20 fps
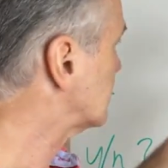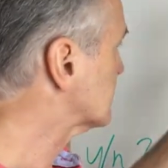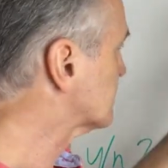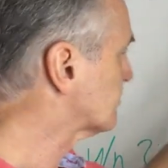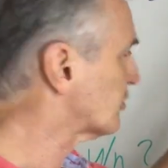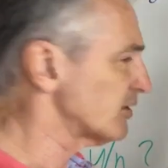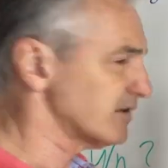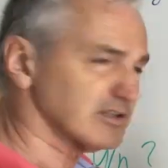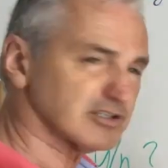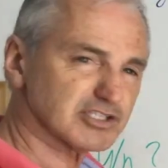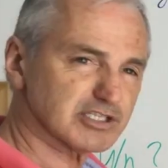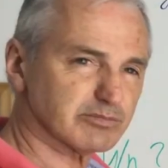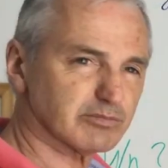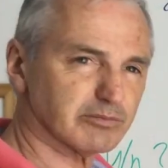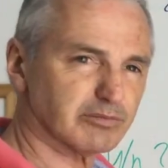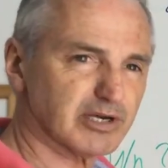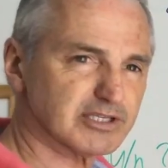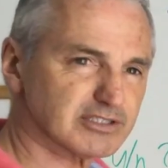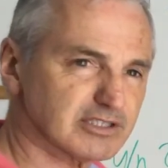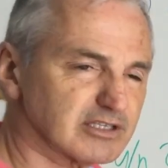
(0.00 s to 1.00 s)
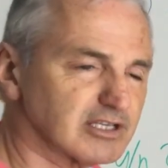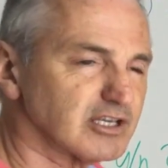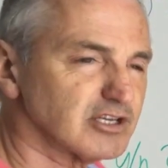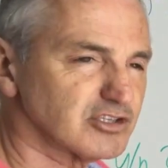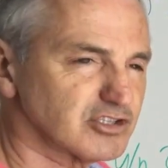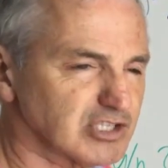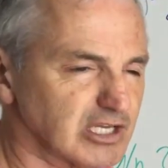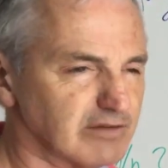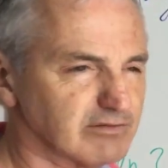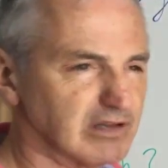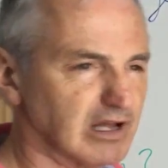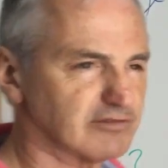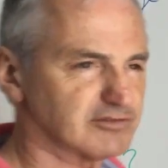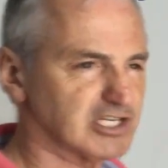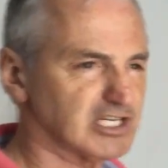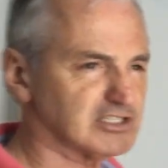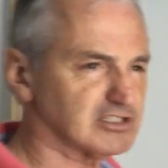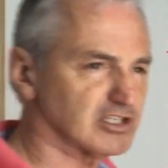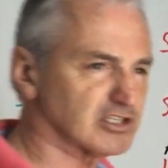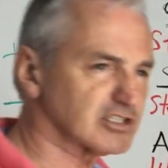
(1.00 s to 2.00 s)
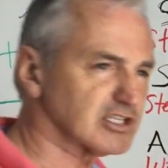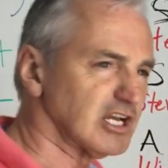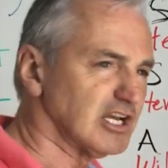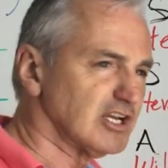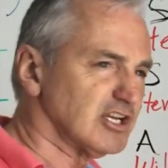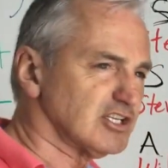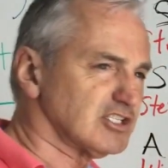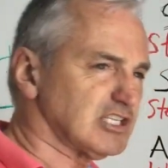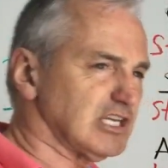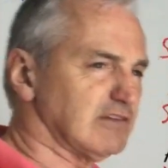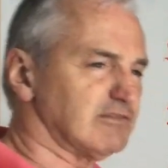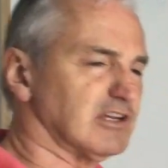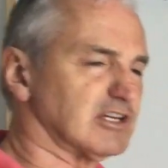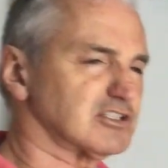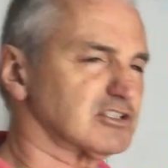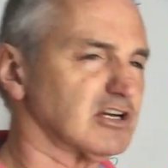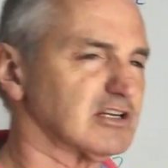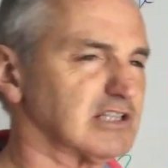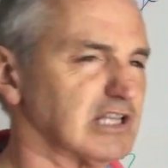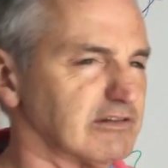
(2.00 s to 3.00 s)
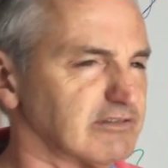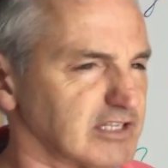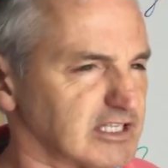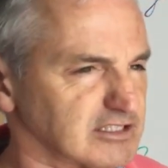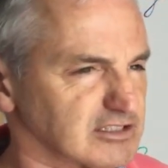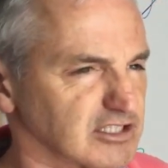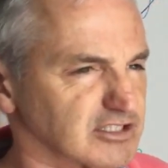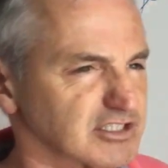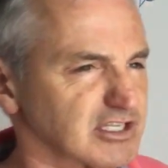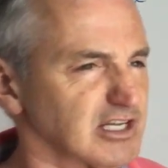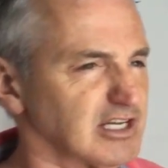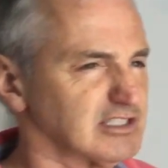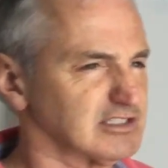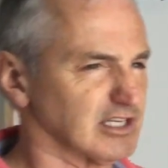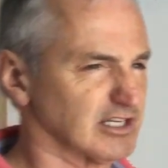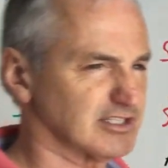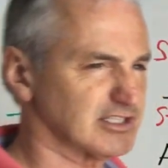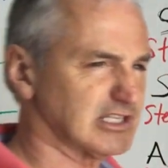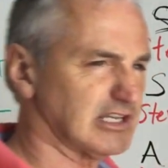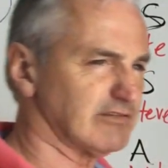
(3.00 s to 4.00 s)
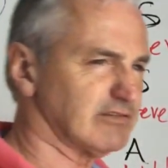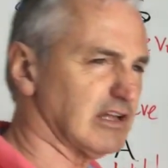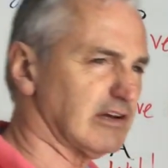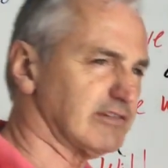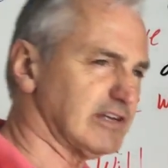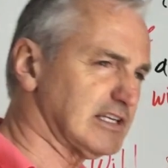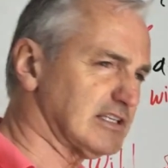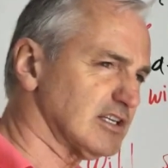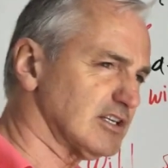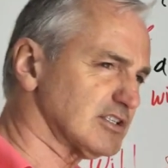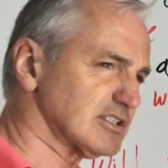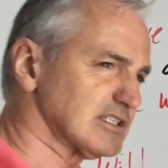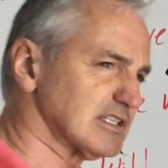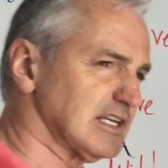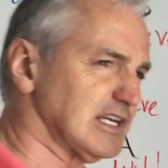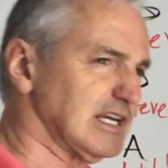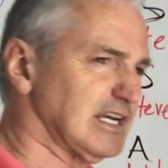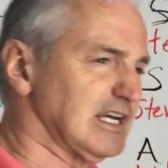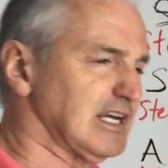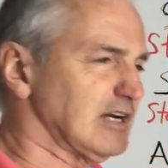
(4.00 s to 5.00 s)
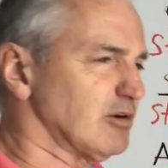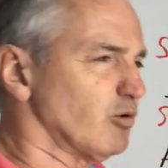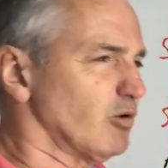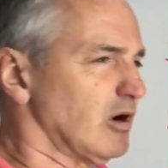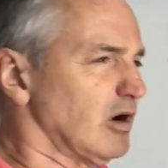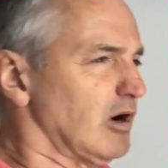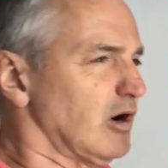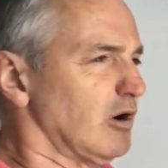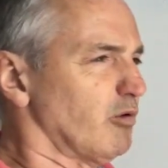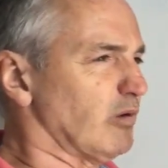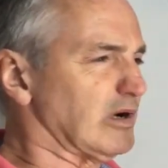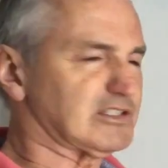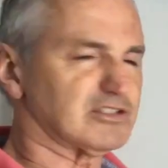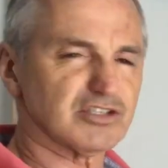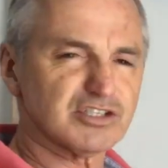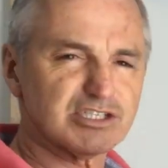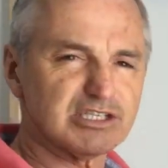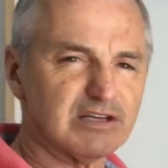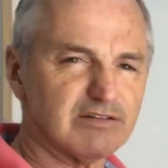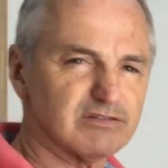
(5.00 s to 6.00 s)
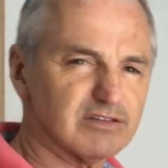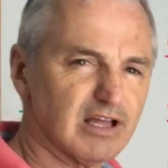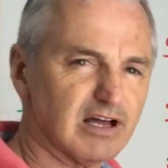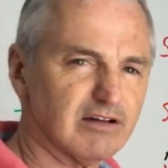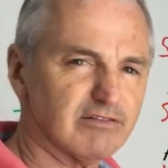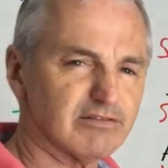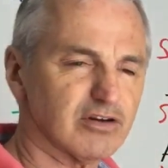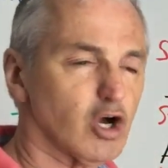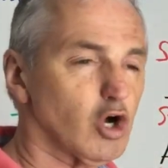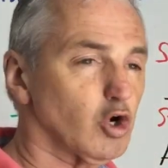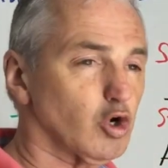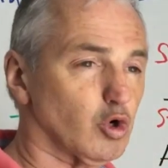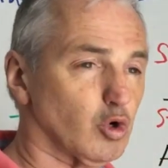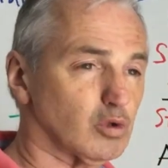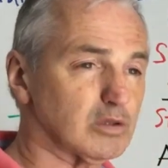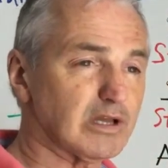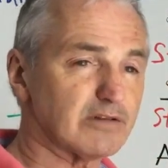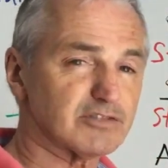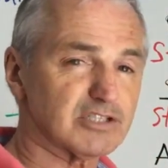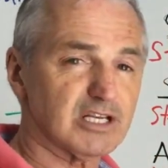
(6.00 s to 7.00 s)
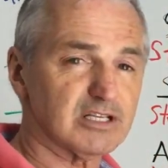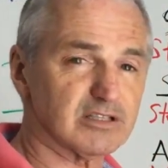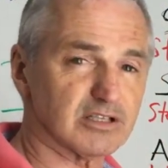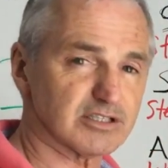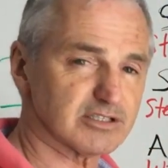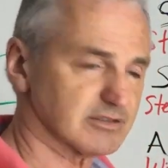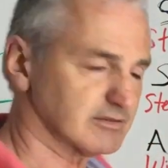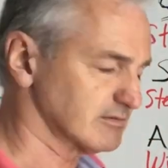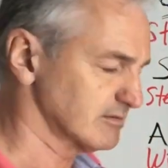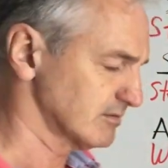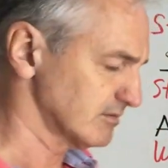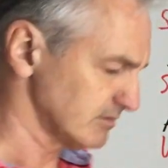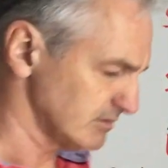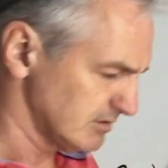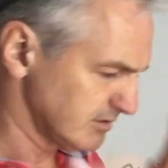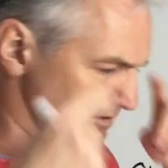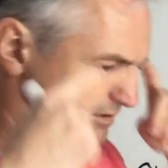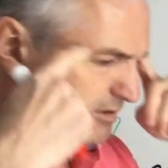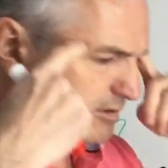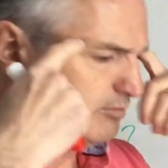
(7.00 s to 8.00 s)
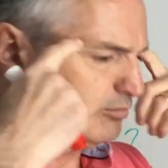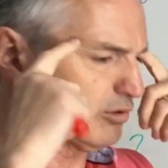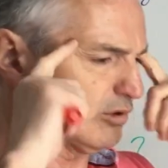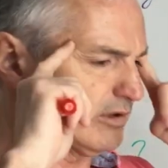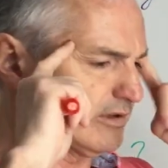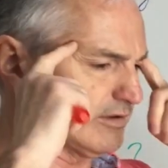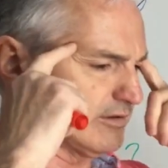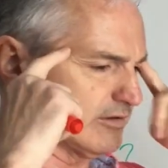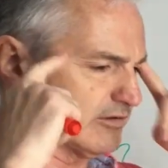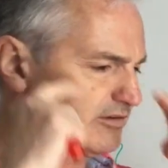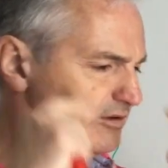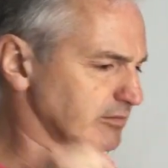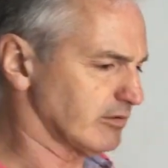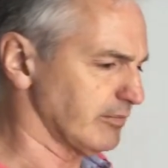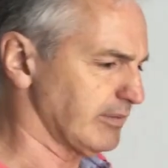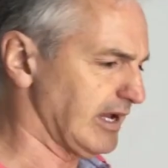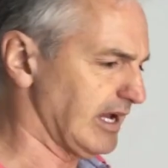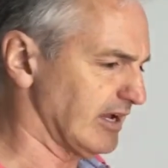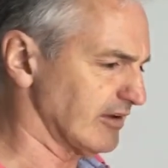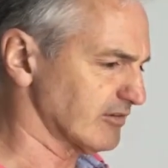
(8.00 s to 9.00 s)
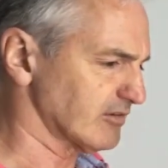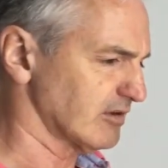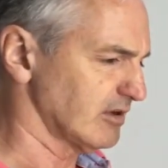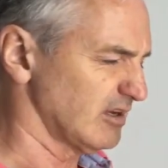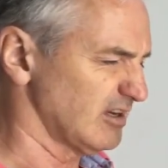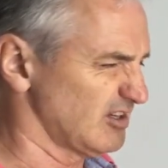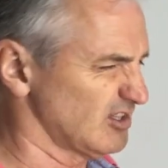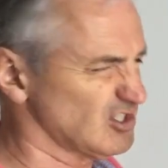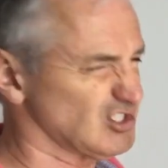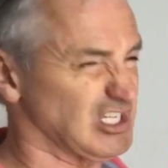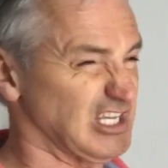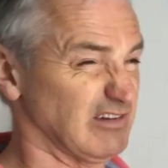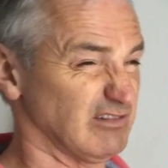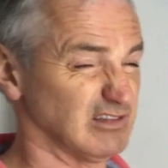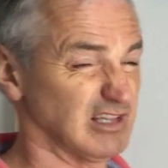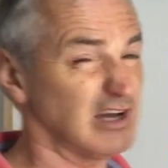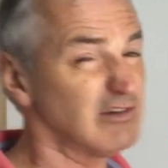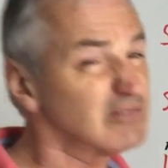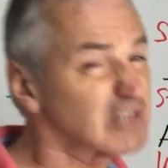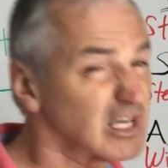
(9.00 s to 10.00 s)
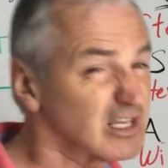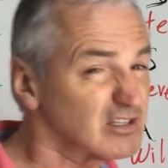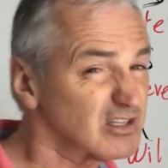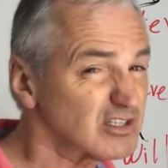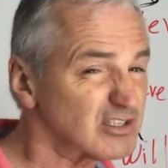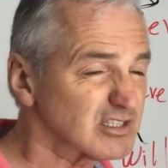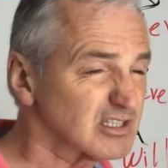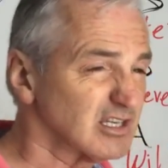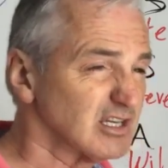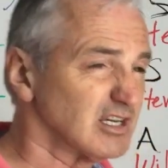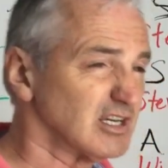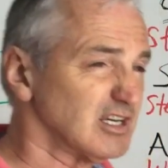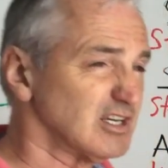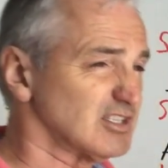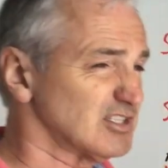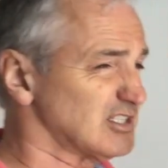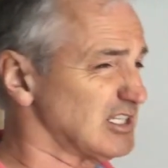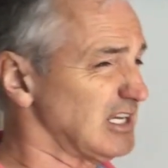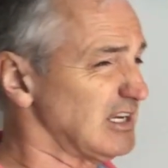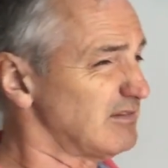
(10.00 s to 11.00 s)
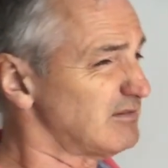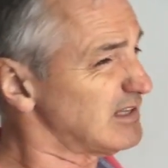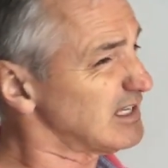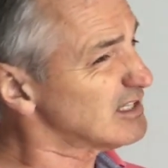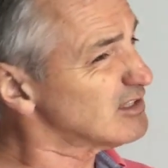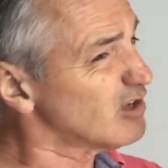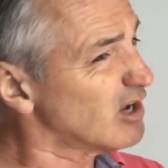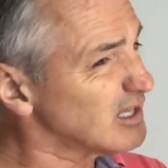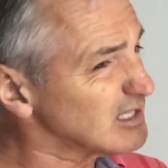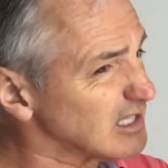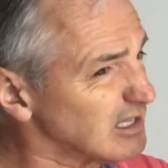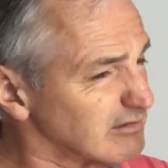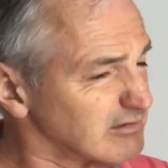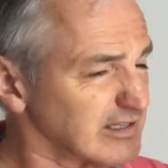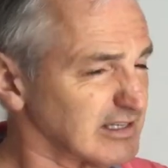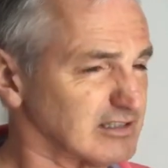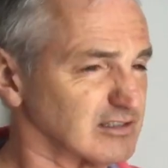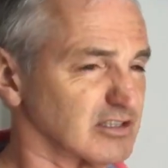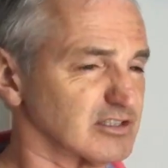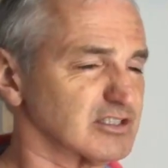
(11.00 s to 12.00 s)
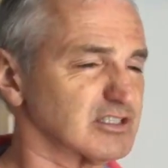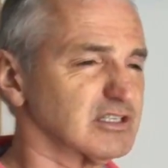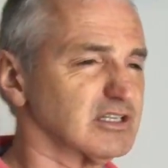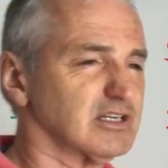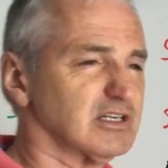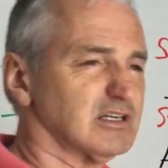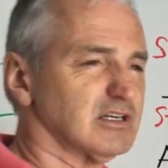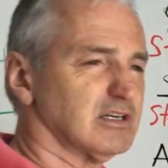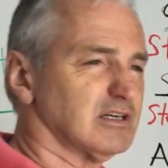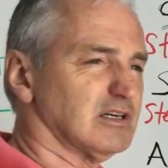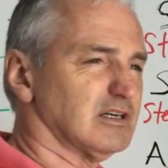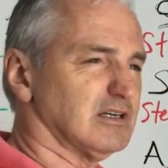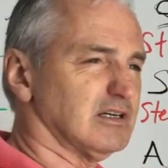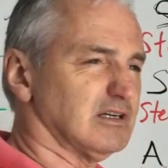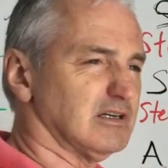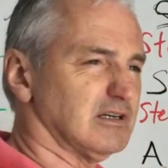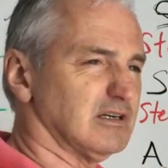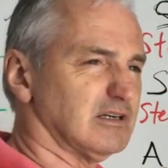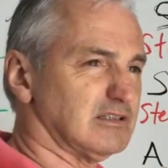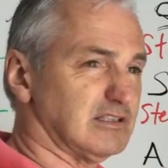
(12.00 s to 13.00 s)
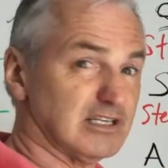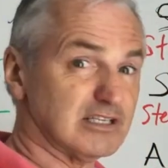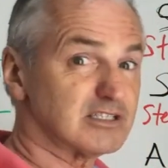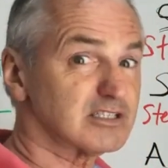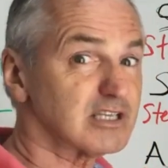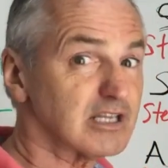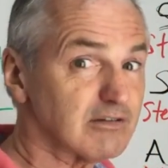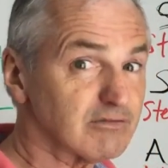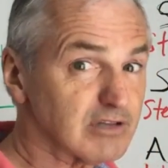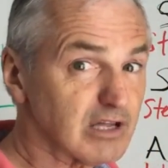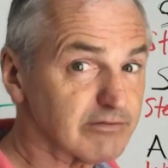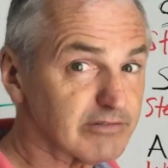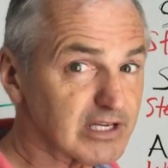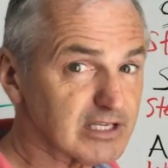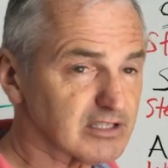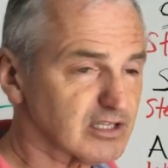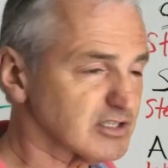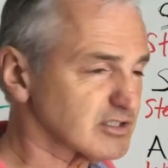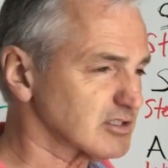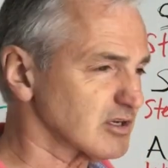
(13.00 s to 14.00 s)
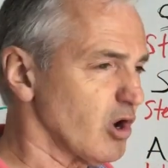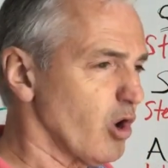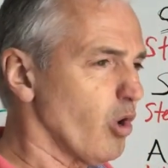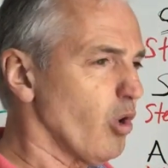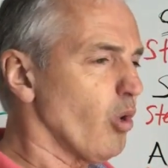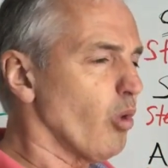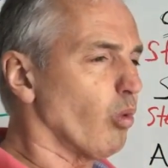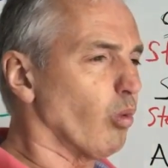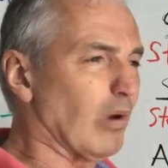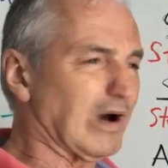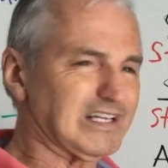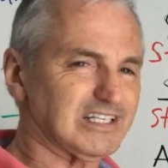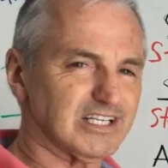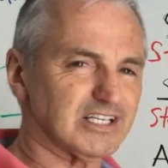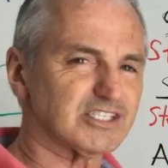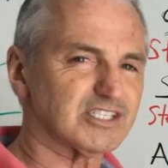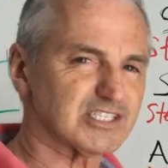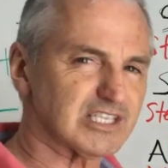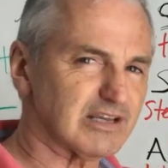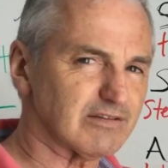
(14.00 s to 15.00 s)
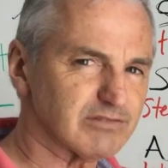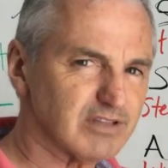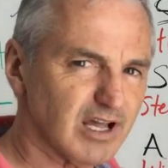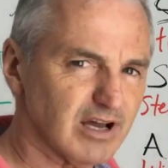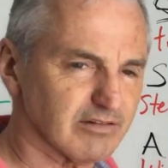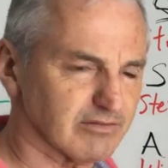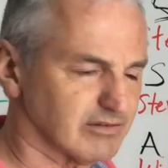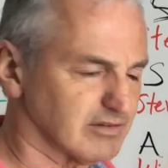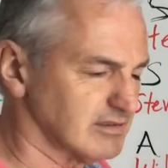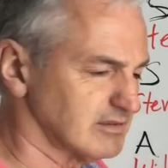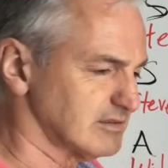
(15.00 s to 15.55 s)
Let's put it in simple present. Steve loves English. Steve does not love English. Does Steve love English? What does Steve love? Who loves English? Put it in the simple past. Steve loved English. Steve did not love English. Did Steve love English? What did Steve love?